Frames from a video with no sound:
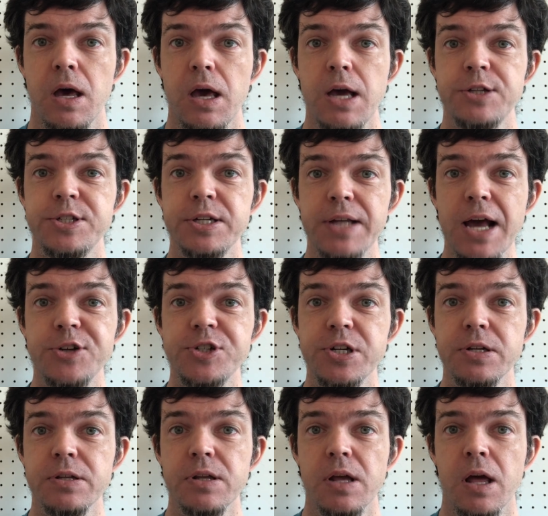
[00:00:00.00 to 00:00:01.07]

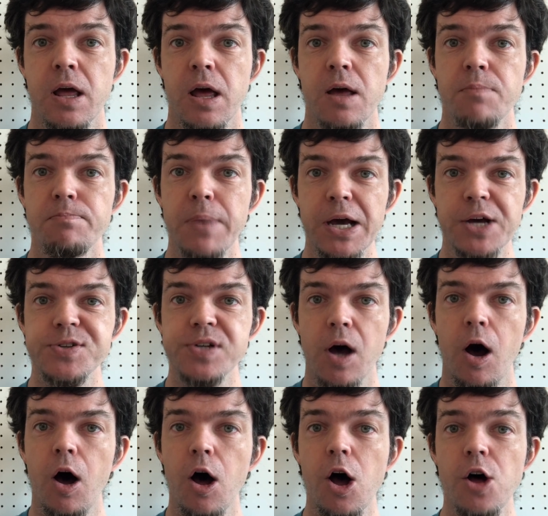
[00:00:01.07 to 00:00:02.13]
Intonation
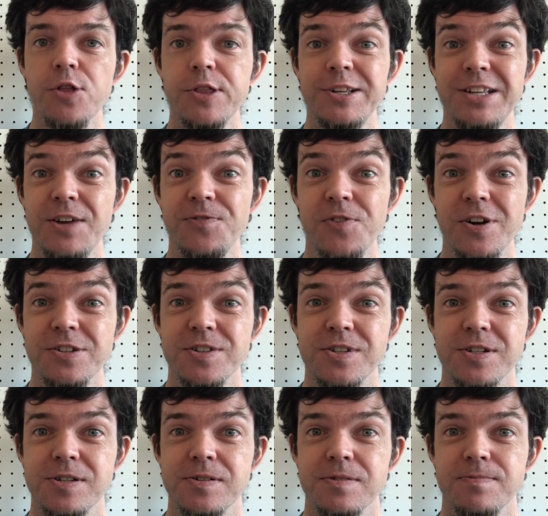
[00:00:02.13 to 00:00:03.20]
makes all the
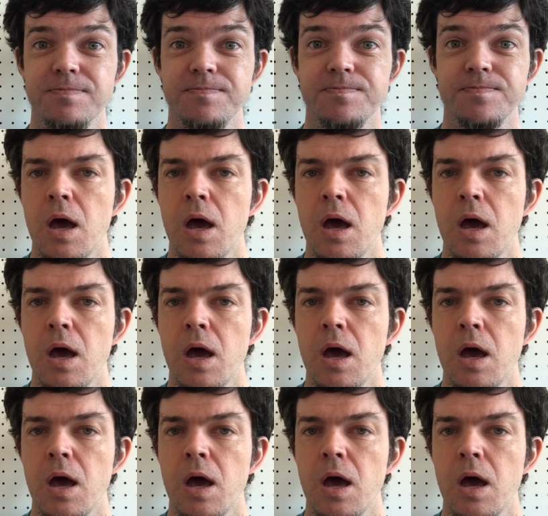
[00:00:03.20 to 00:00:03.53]
difference.